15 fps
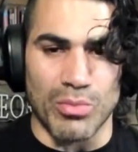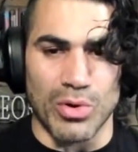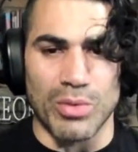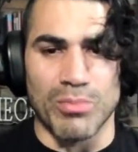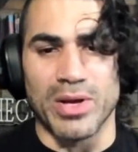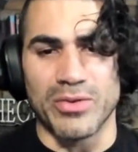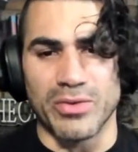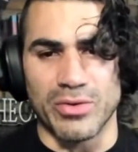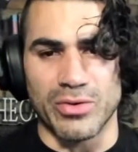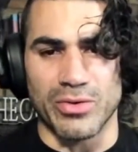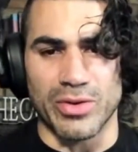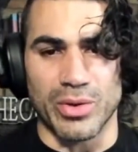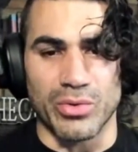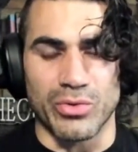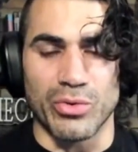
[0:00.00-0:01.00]
more messages.
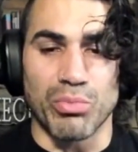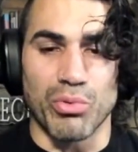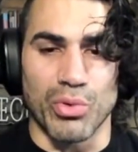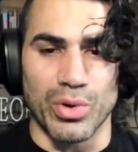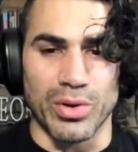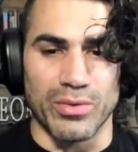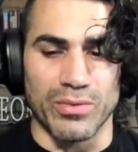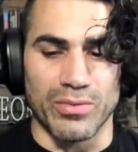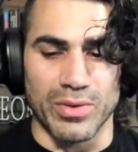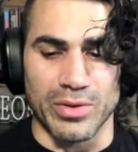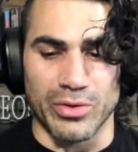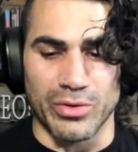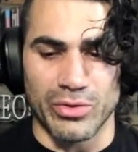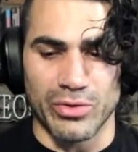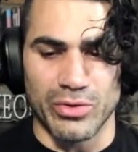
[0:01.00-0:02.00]
I was supportive, and
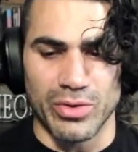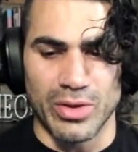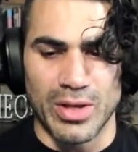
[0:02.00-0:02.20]
just